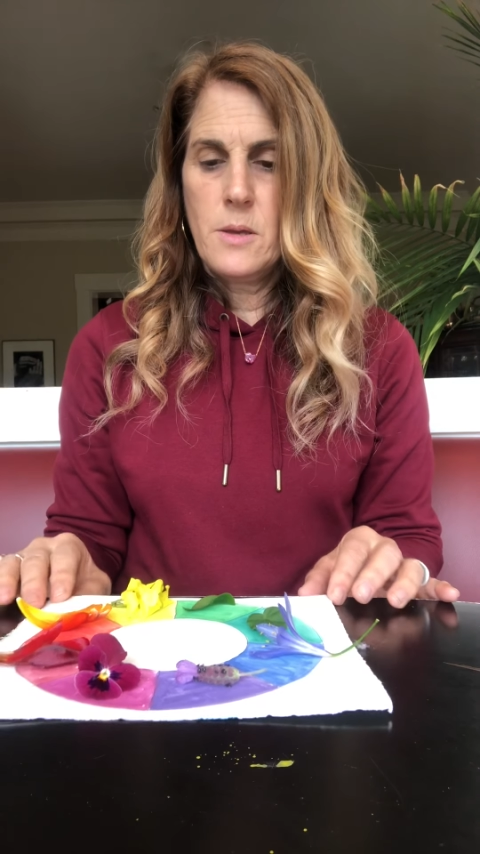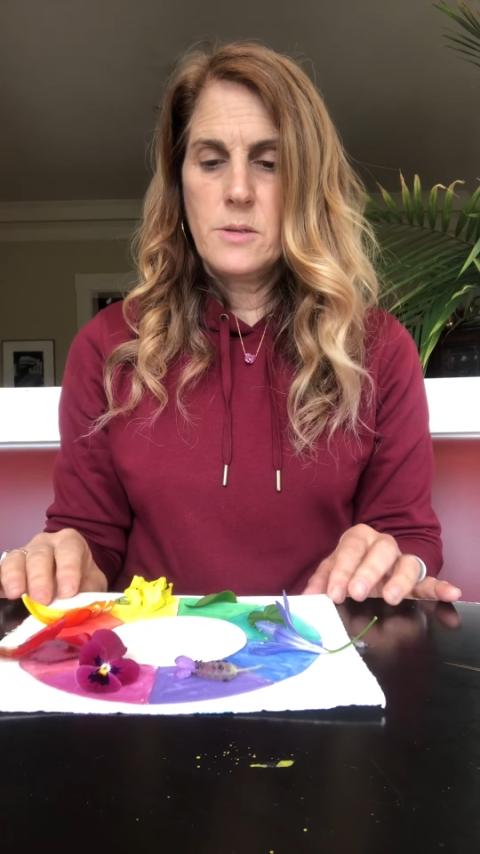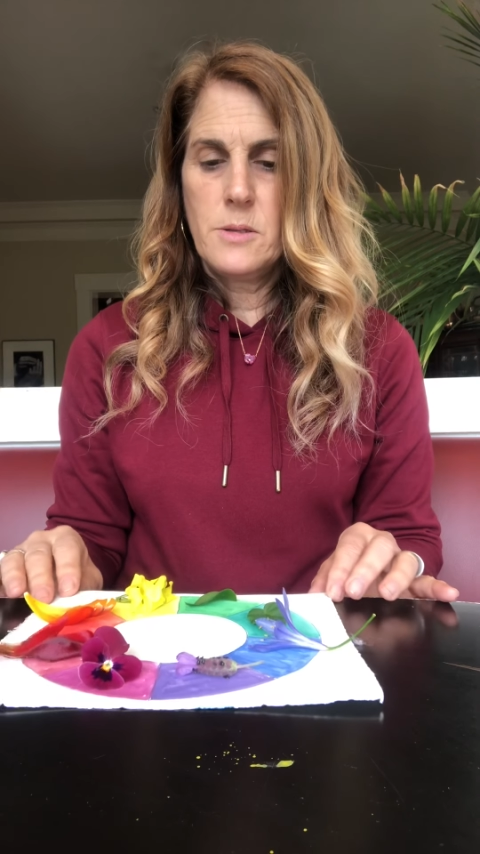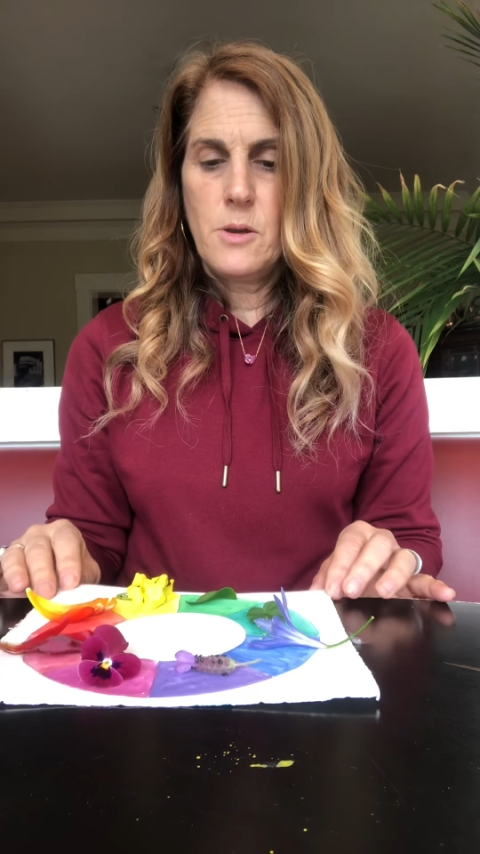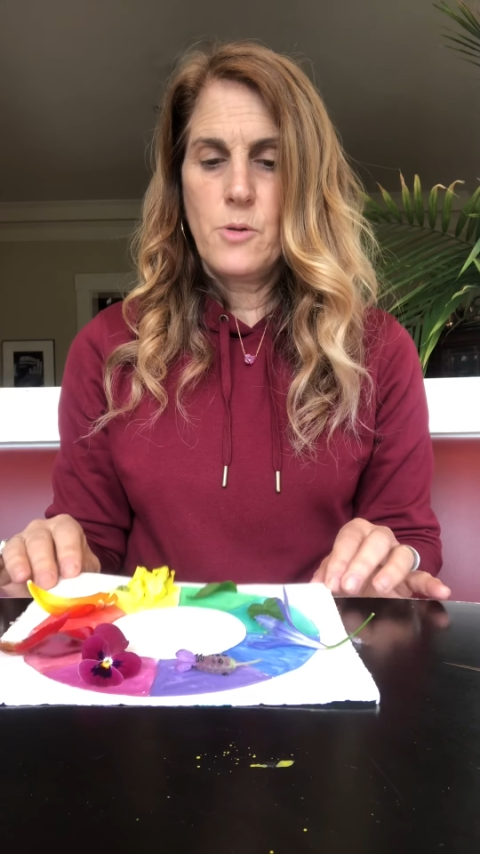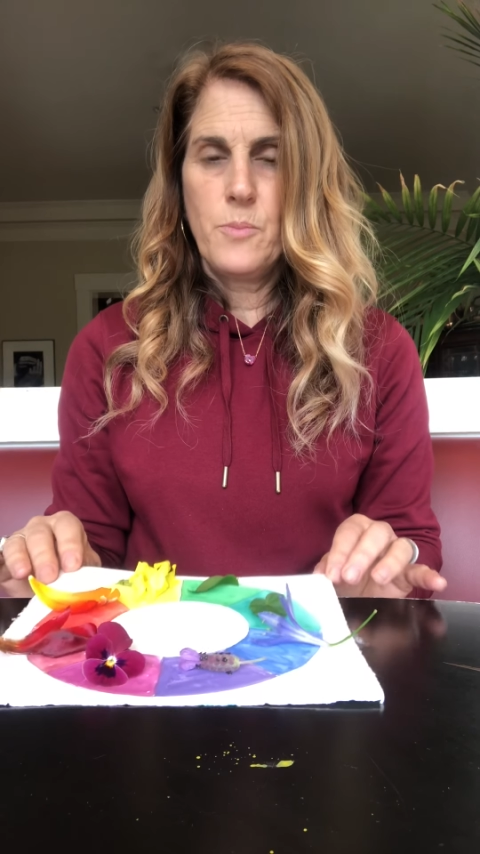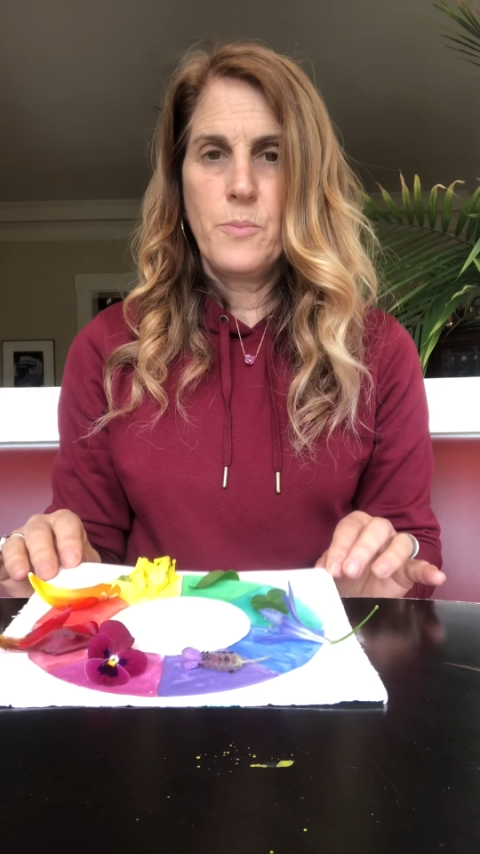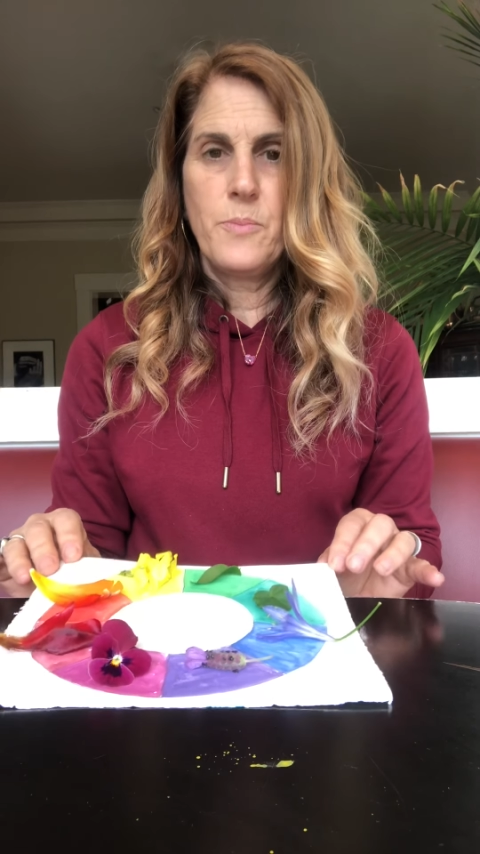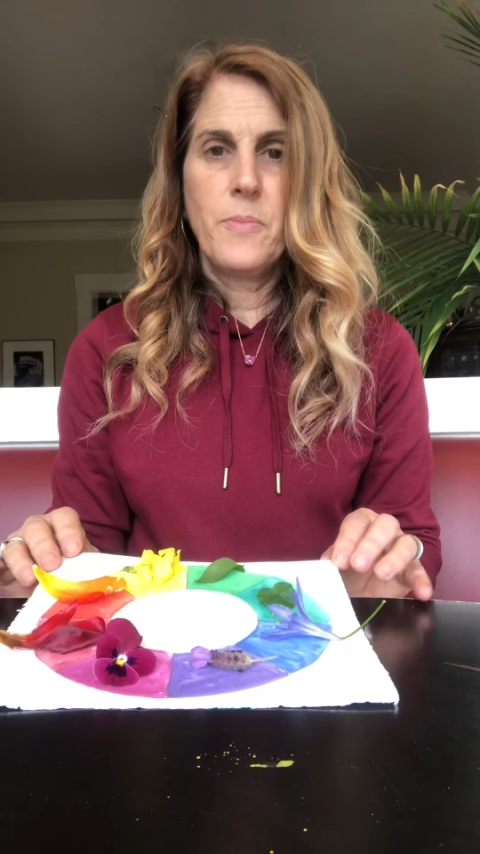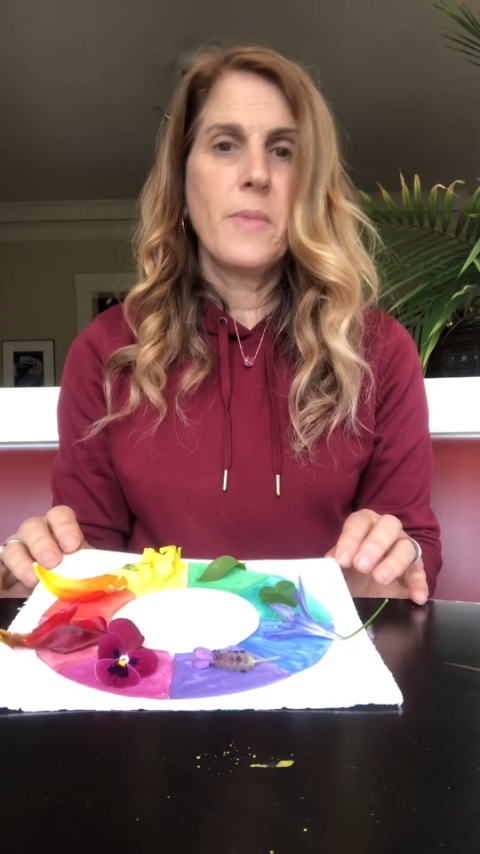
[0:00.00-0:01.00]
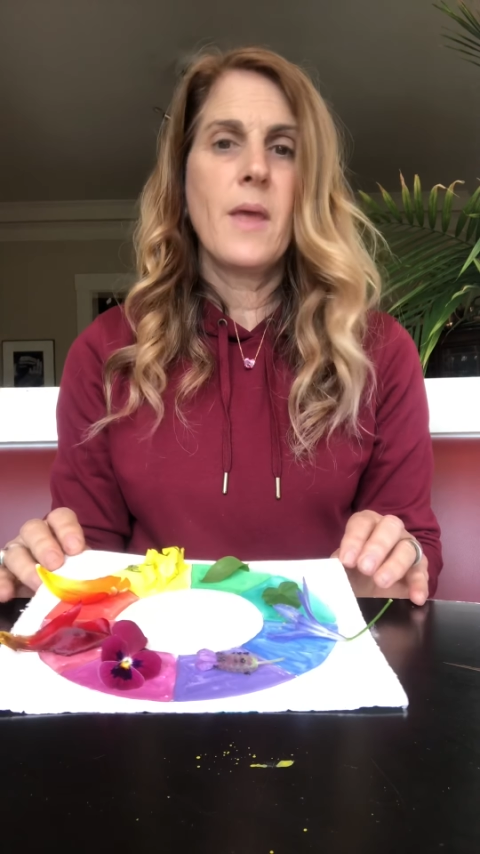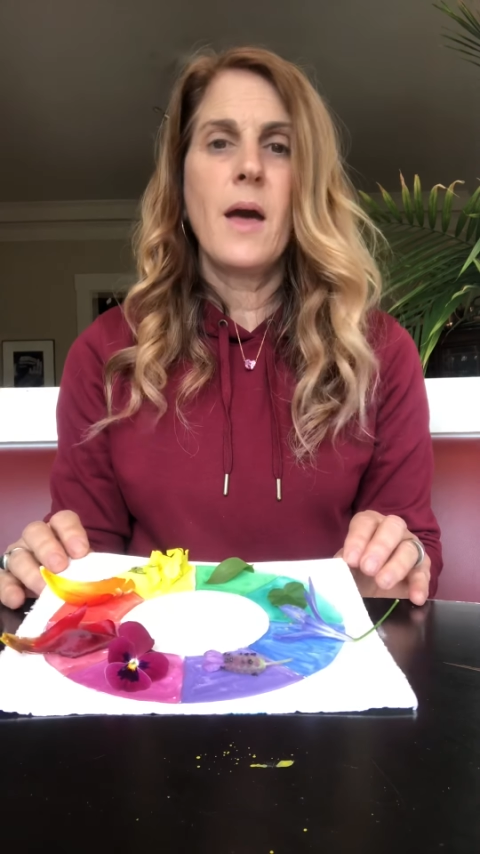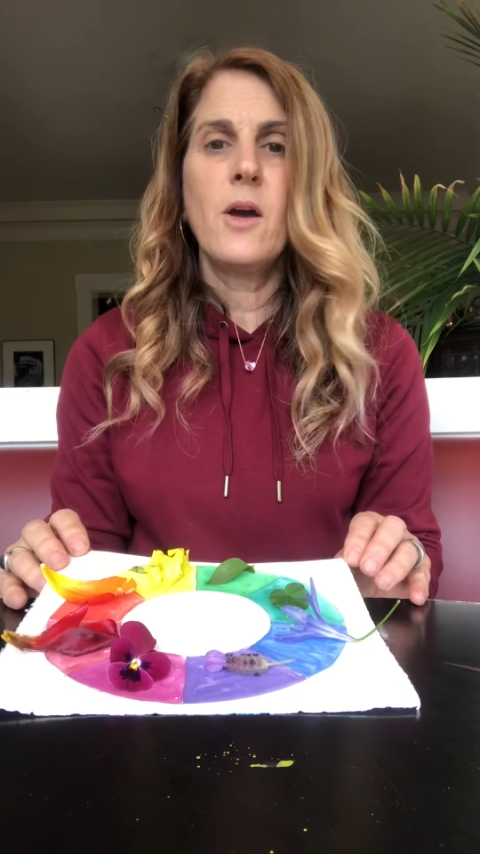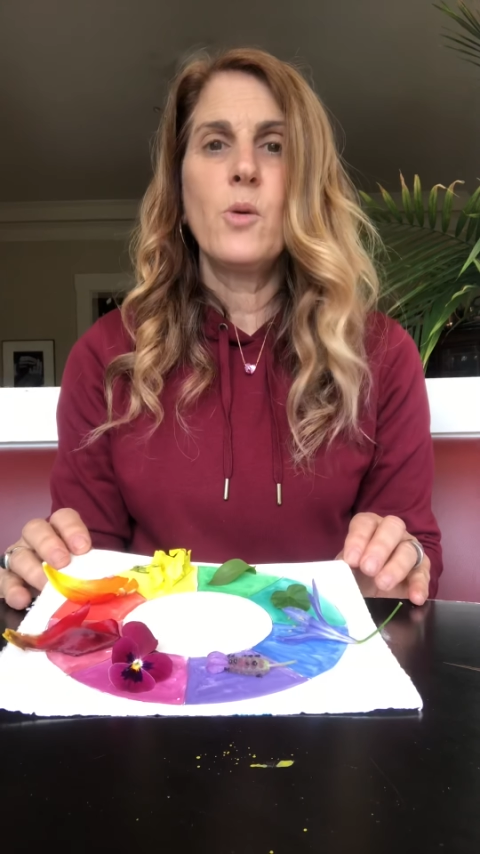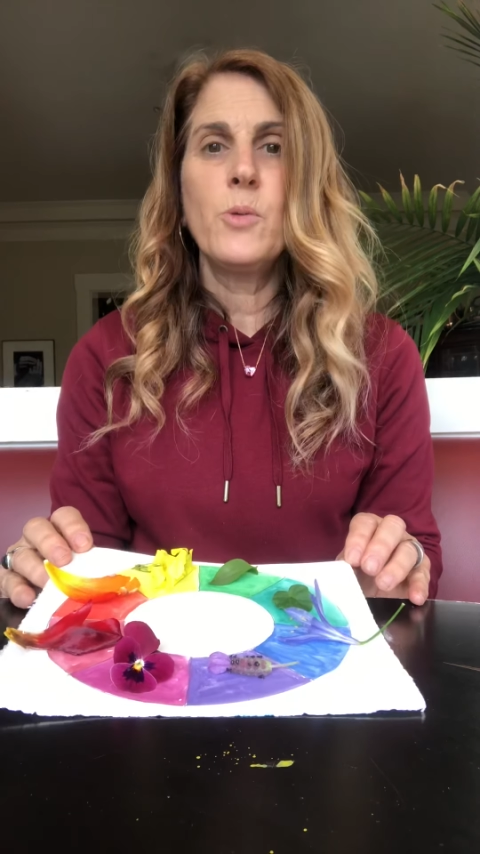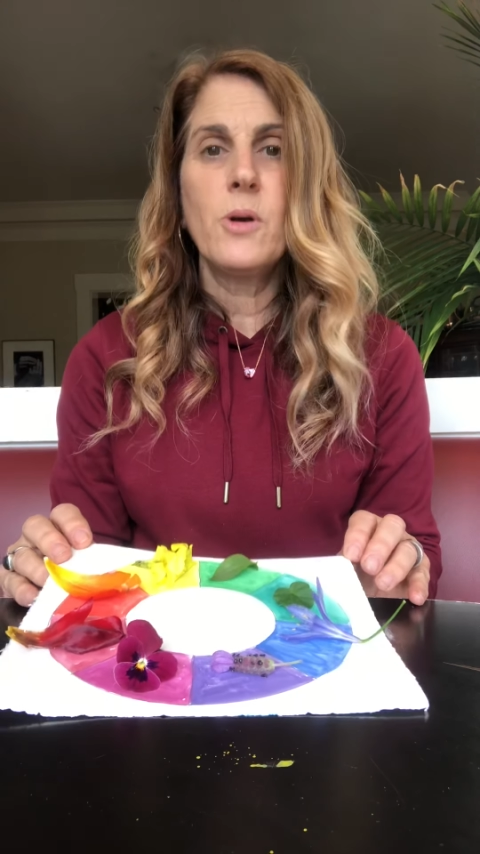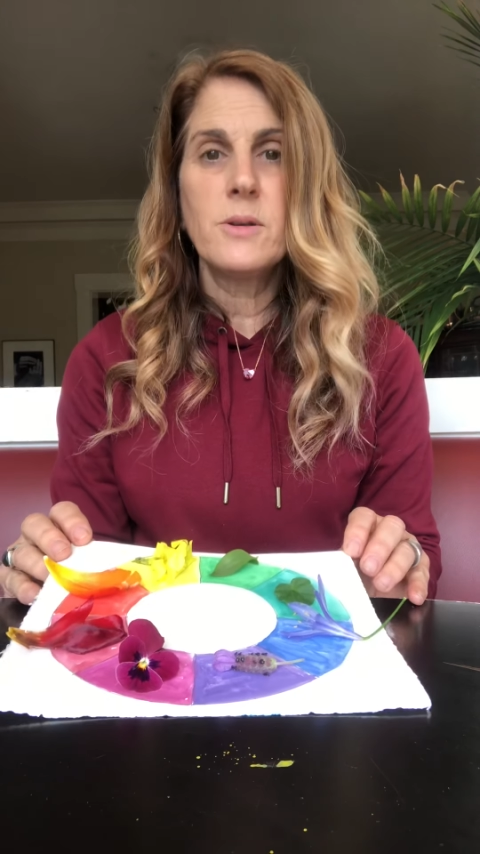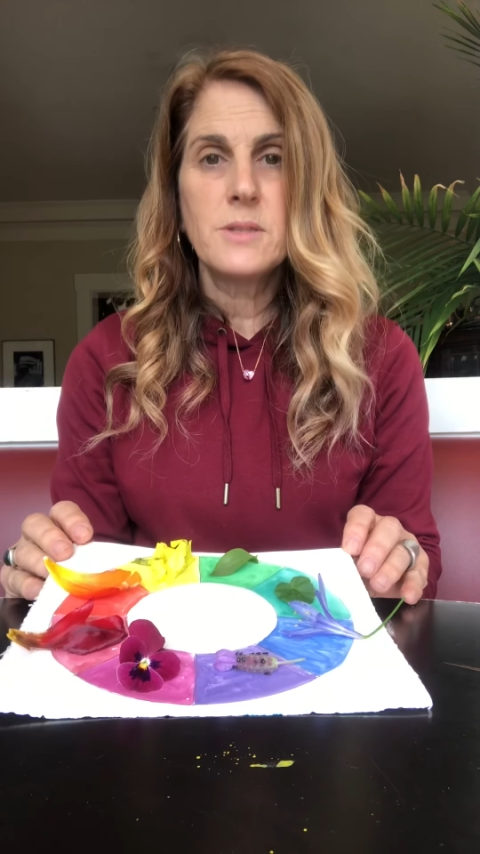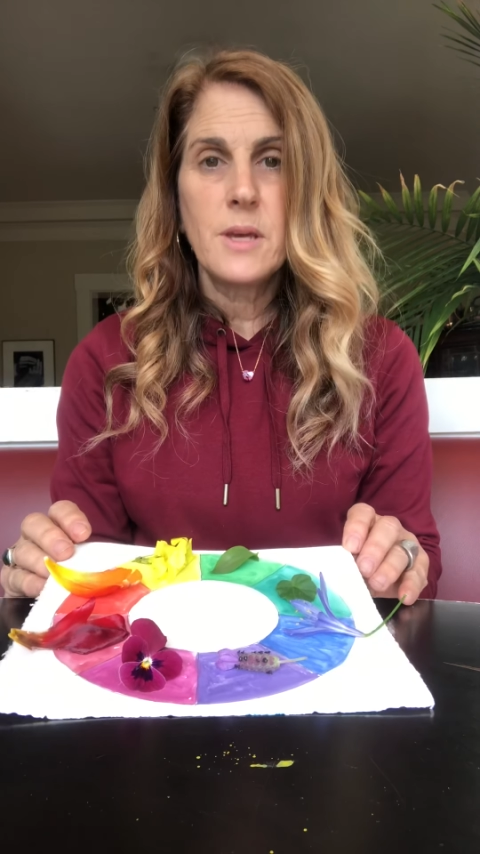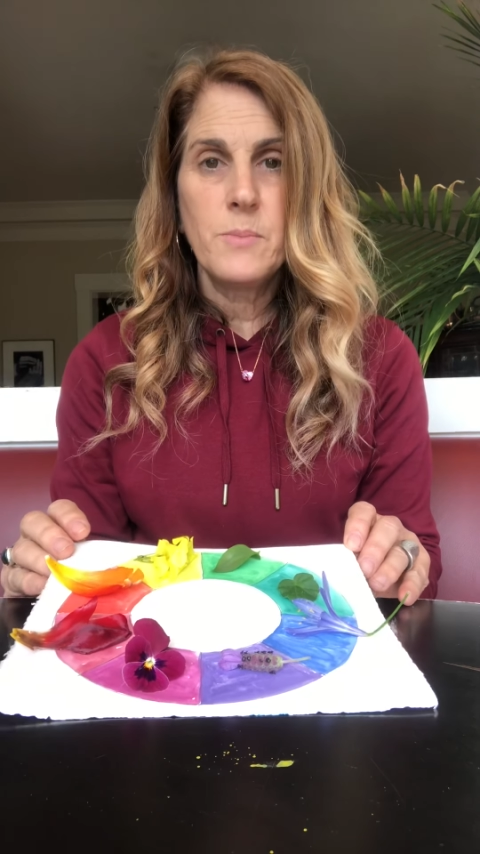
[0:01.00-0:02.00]
So I hope you all
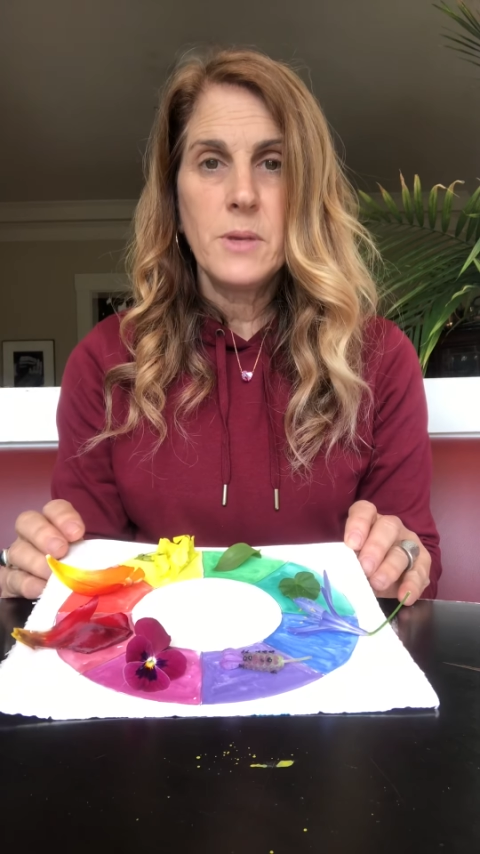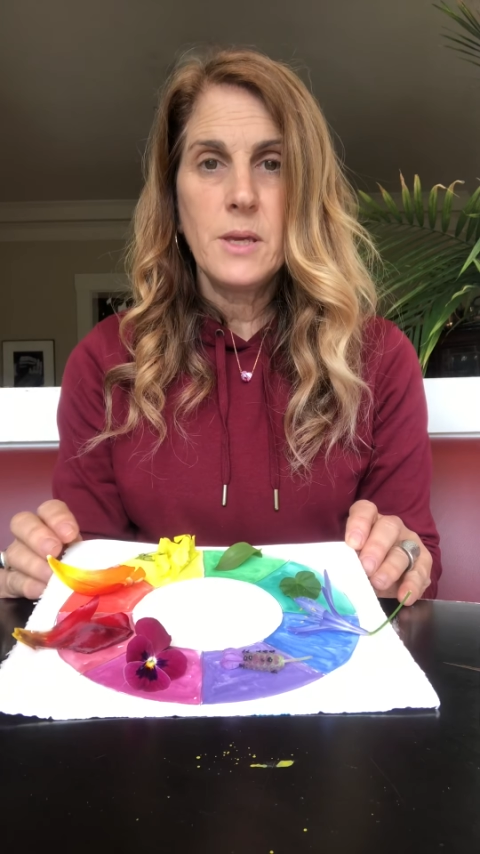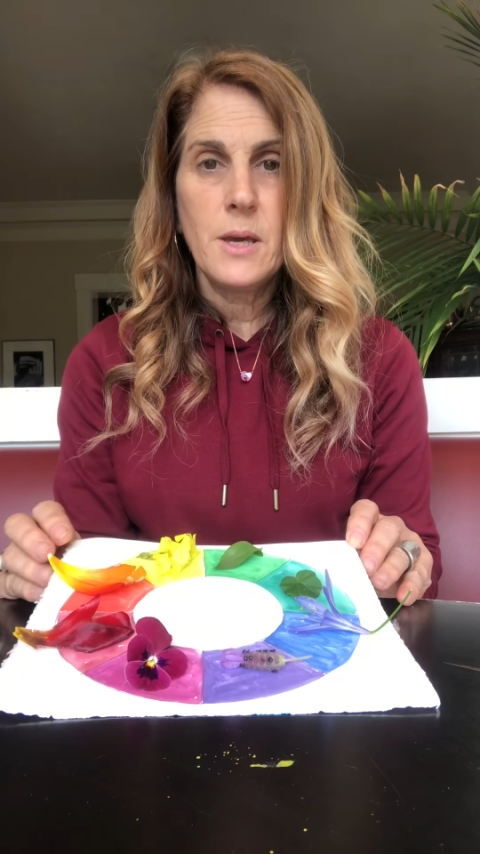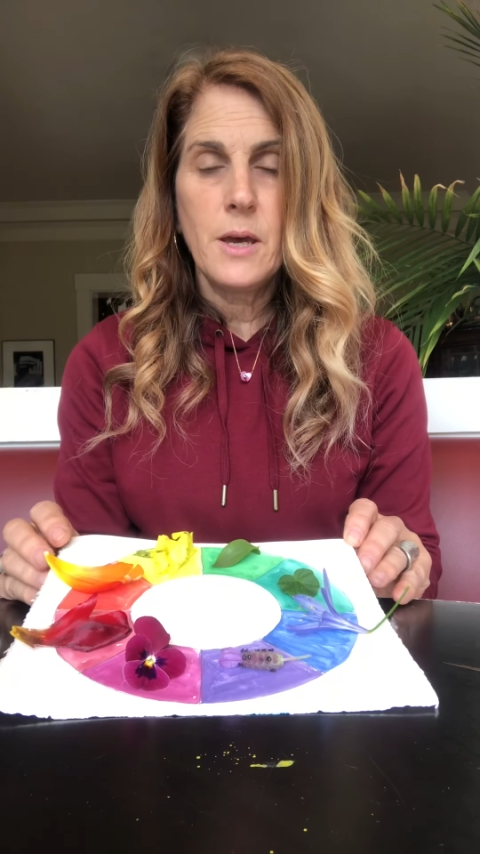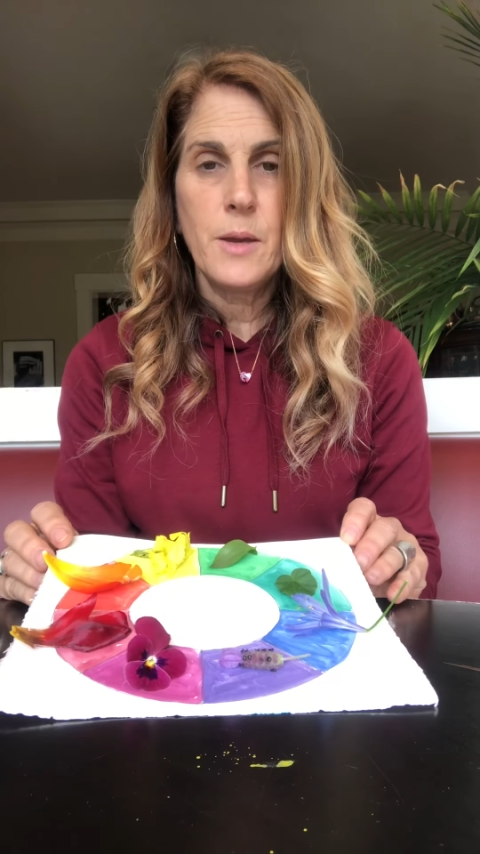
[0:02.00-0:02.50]
send me